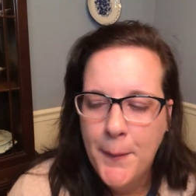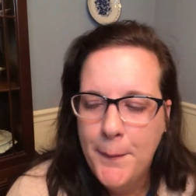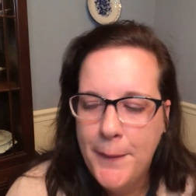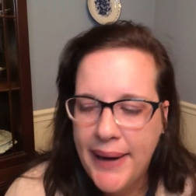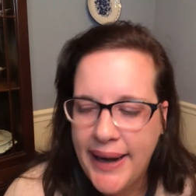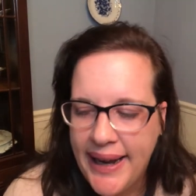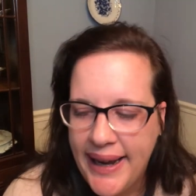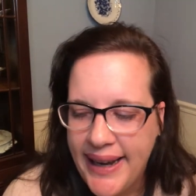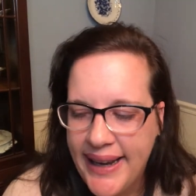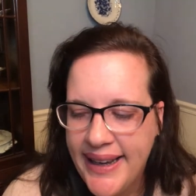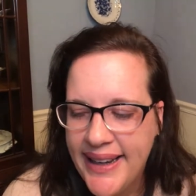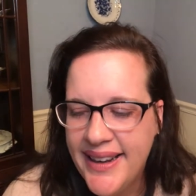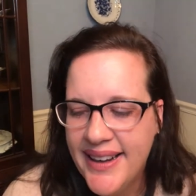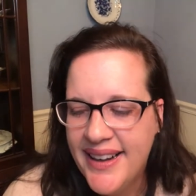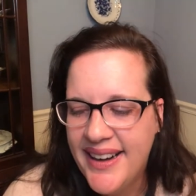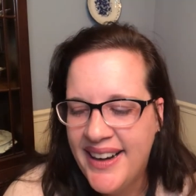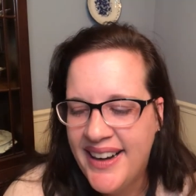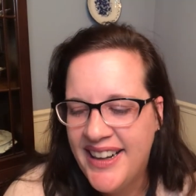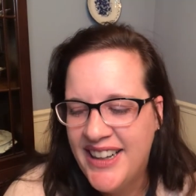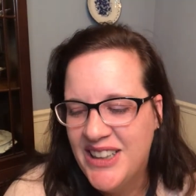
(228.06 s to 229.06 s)
But
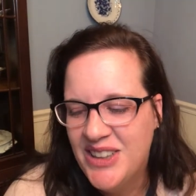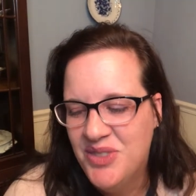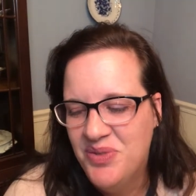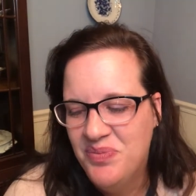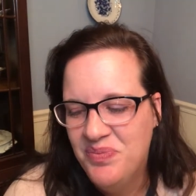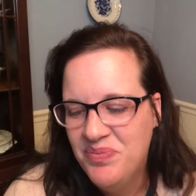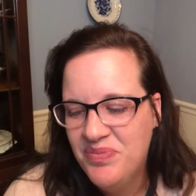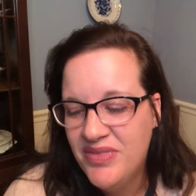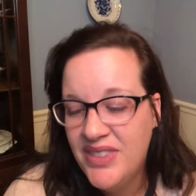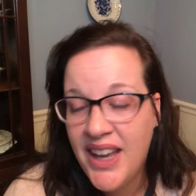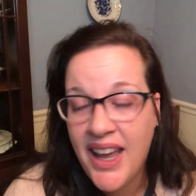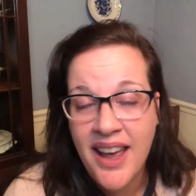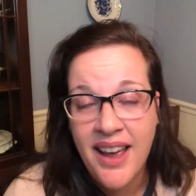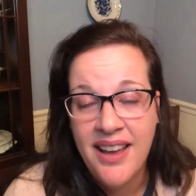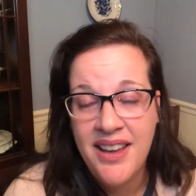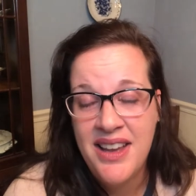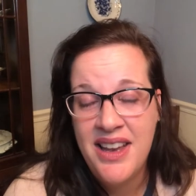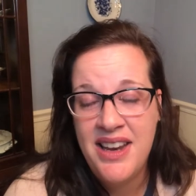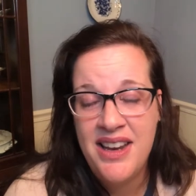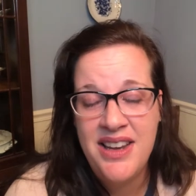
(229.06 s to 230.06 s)
um,
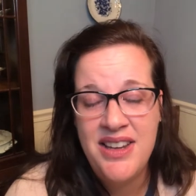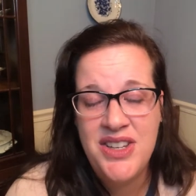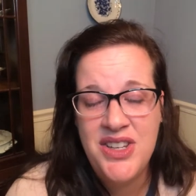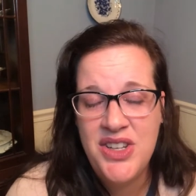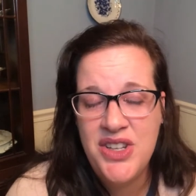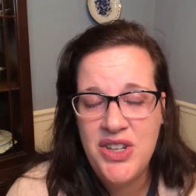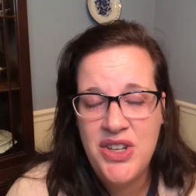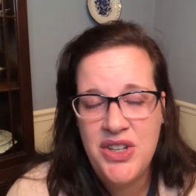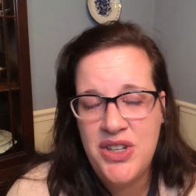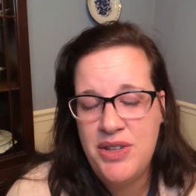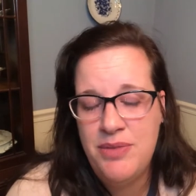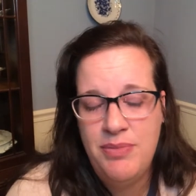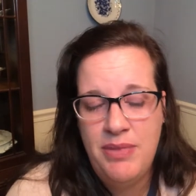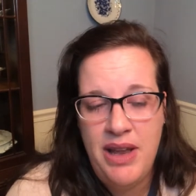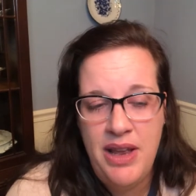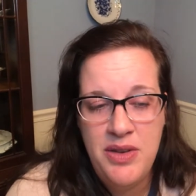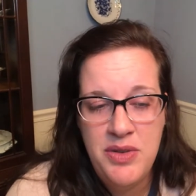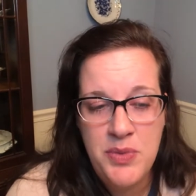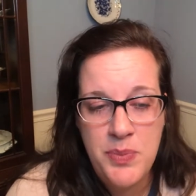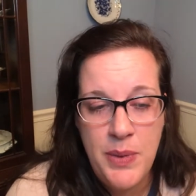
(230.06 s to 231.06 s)
yeah, it's just,
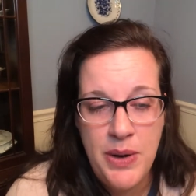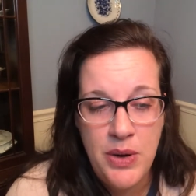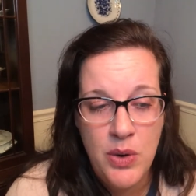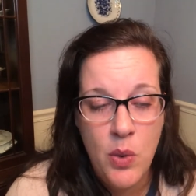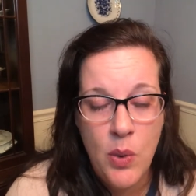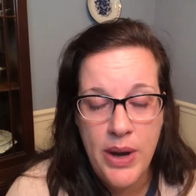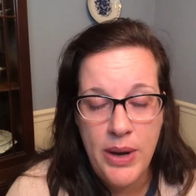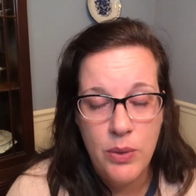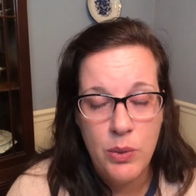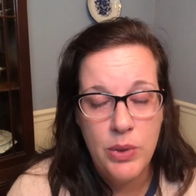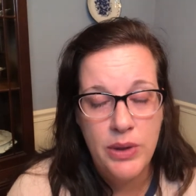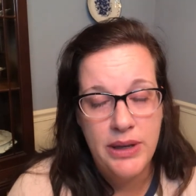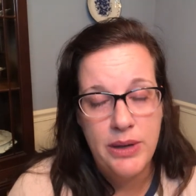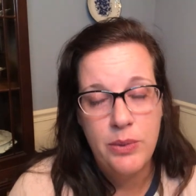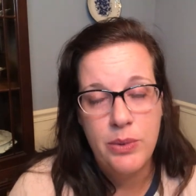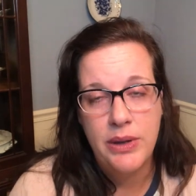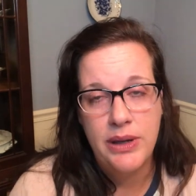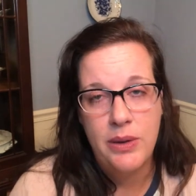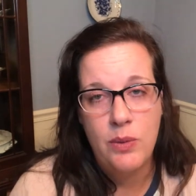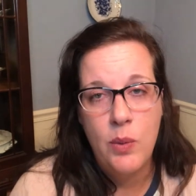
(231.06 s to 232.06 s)
it's been going
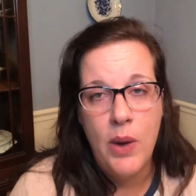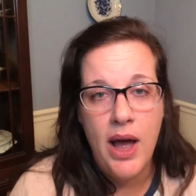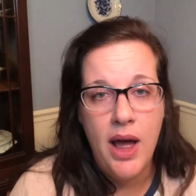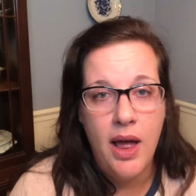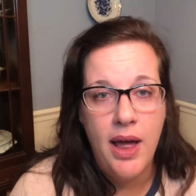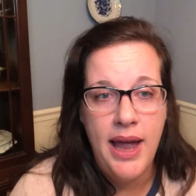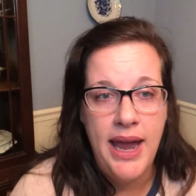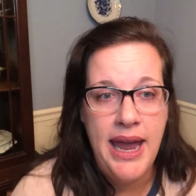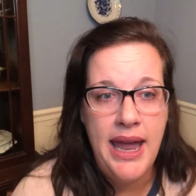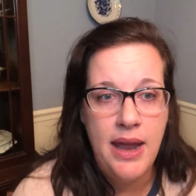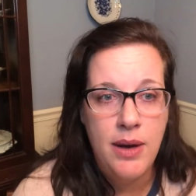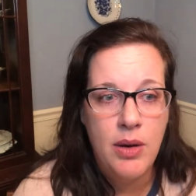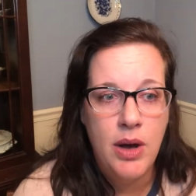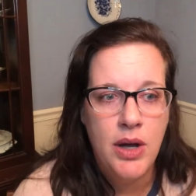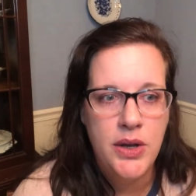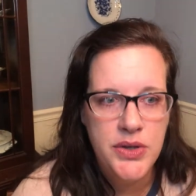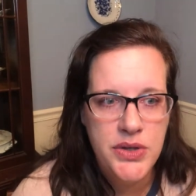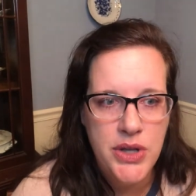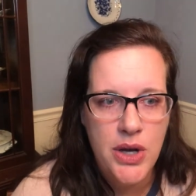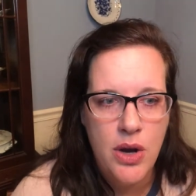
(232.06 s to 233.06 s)
really, really well. And
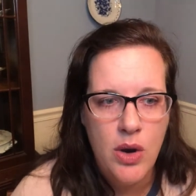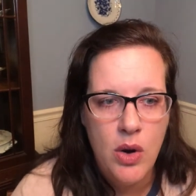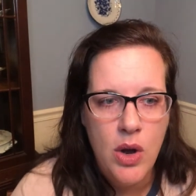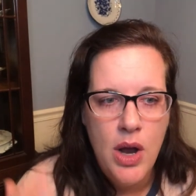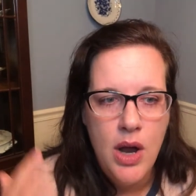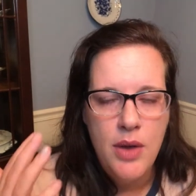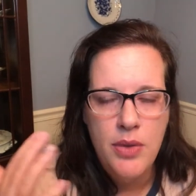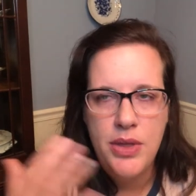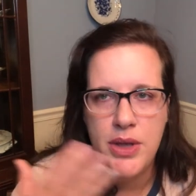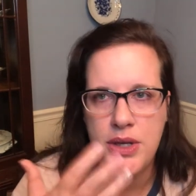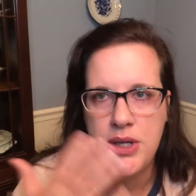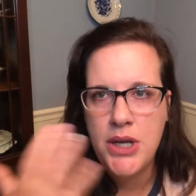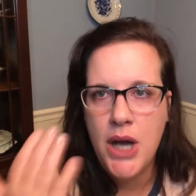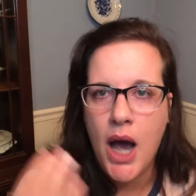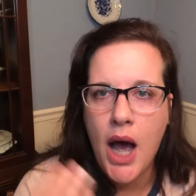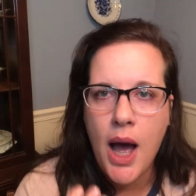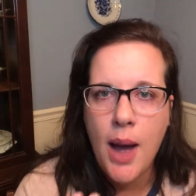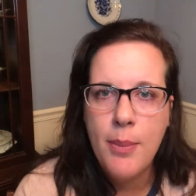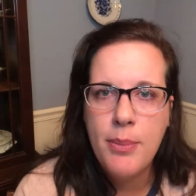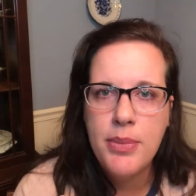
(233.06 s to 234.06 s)
also the
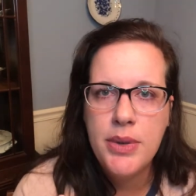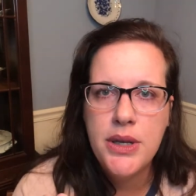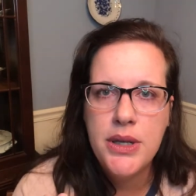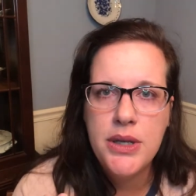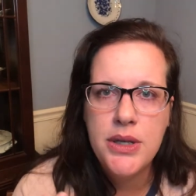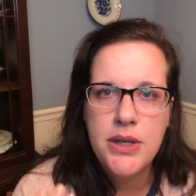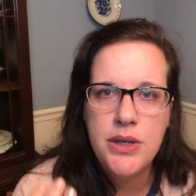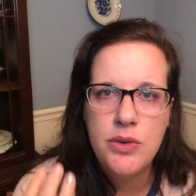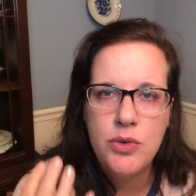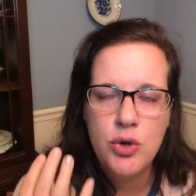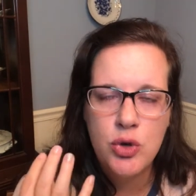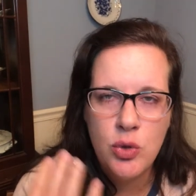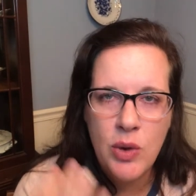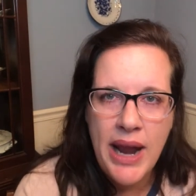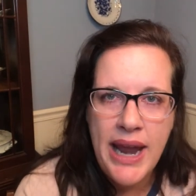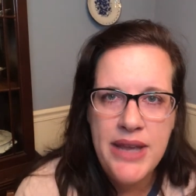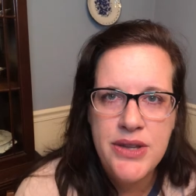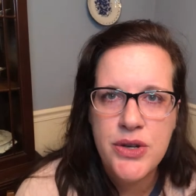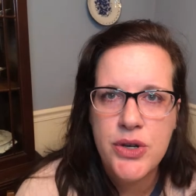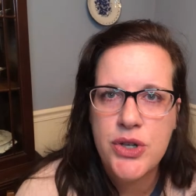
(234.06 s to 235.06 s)
top
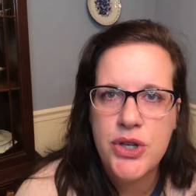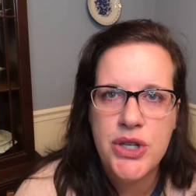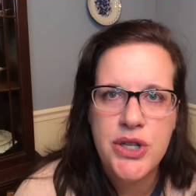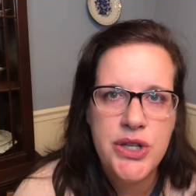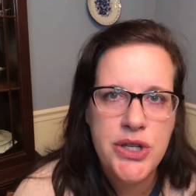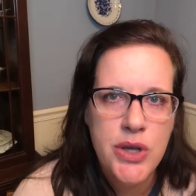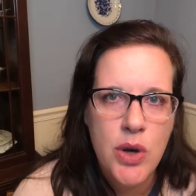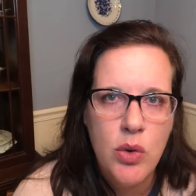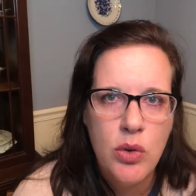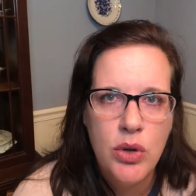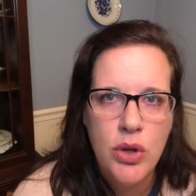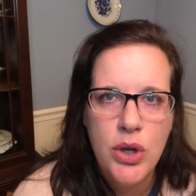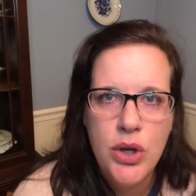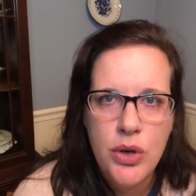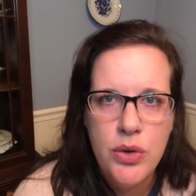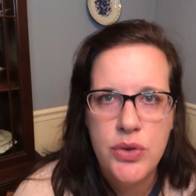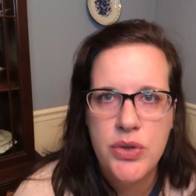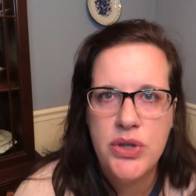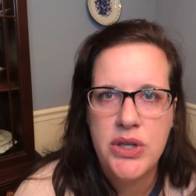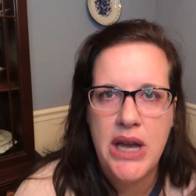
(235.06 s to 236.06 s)
trays are just so
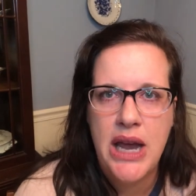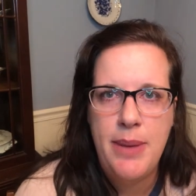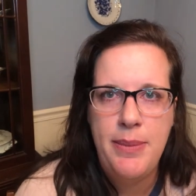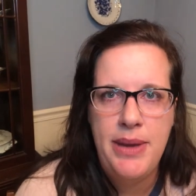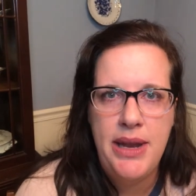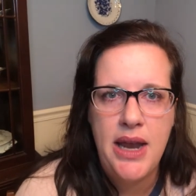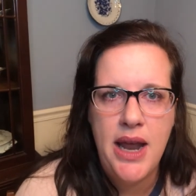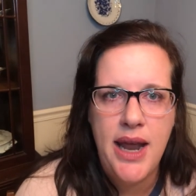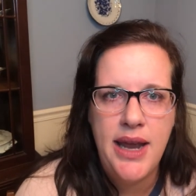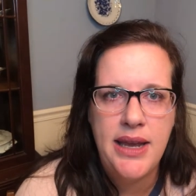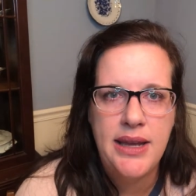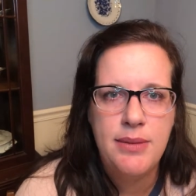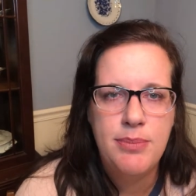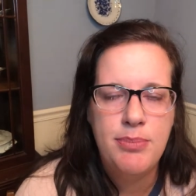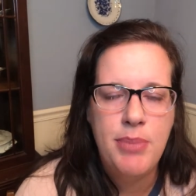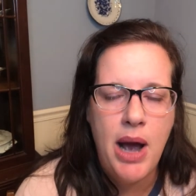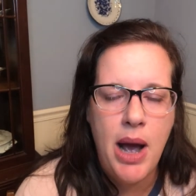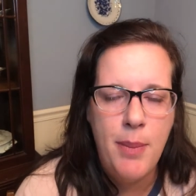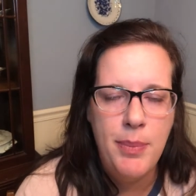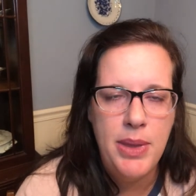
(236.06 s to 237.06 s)
loose. I mean, I can
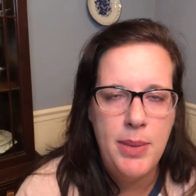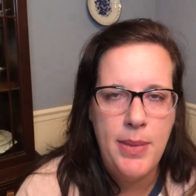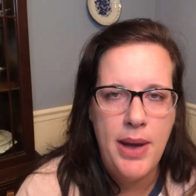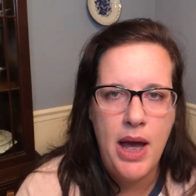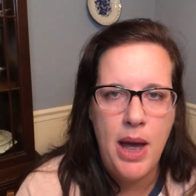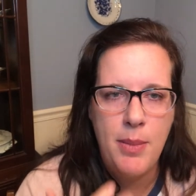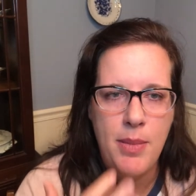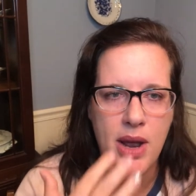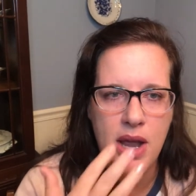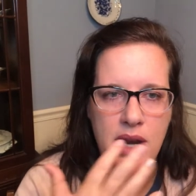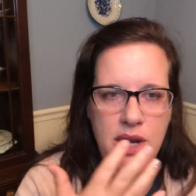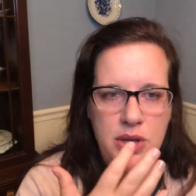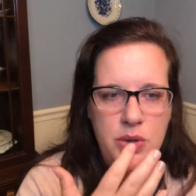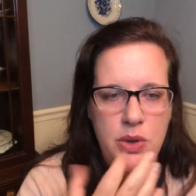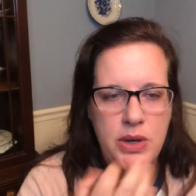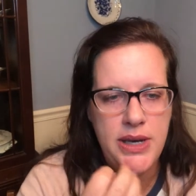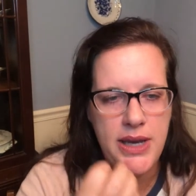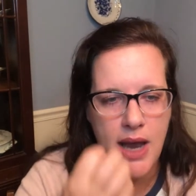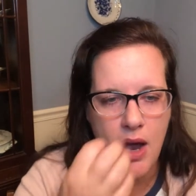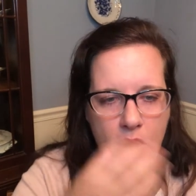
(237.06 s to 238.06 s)
pop them out. I'm not going to
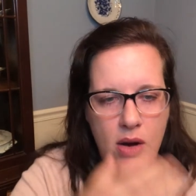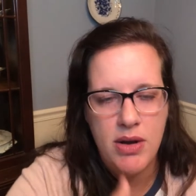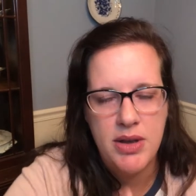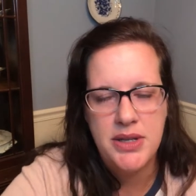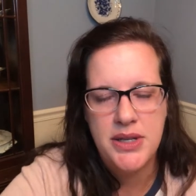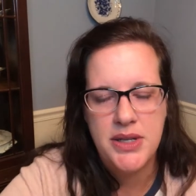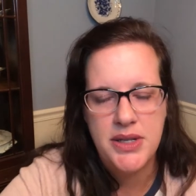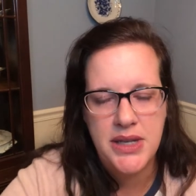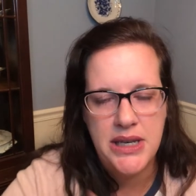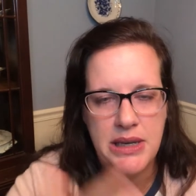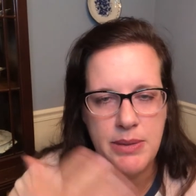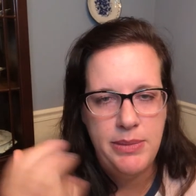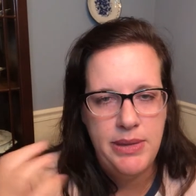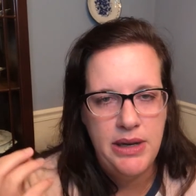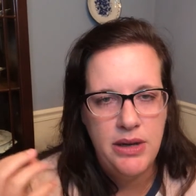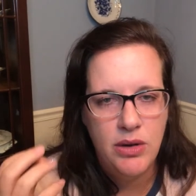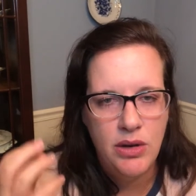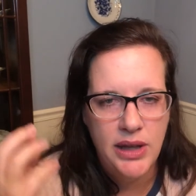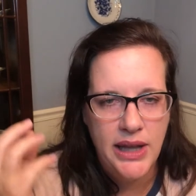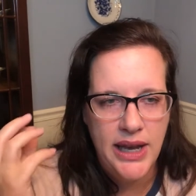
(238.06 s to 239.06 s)
do it now because it's going to
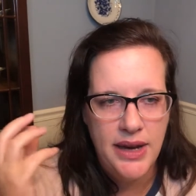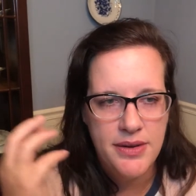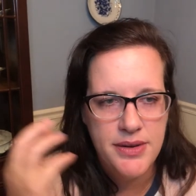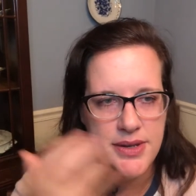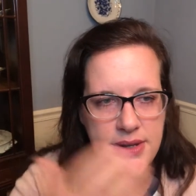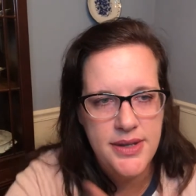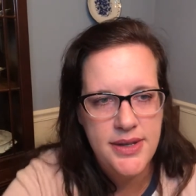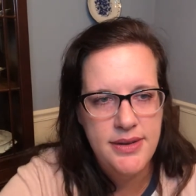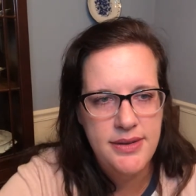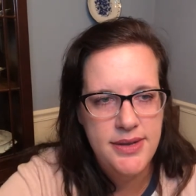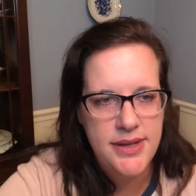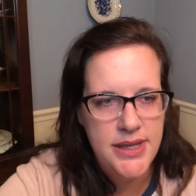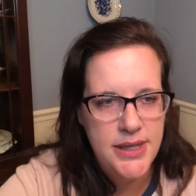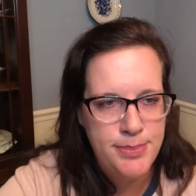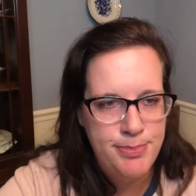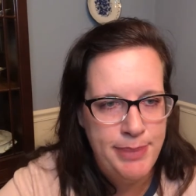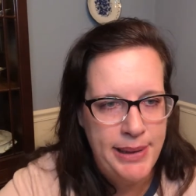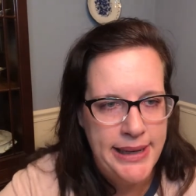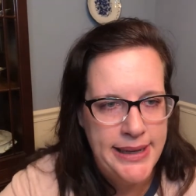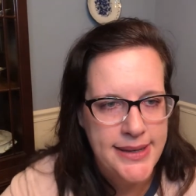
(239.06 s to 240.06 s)
be a whole lot of
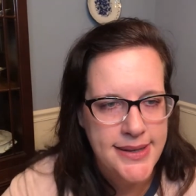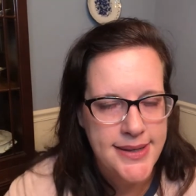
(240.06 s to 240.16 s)
spit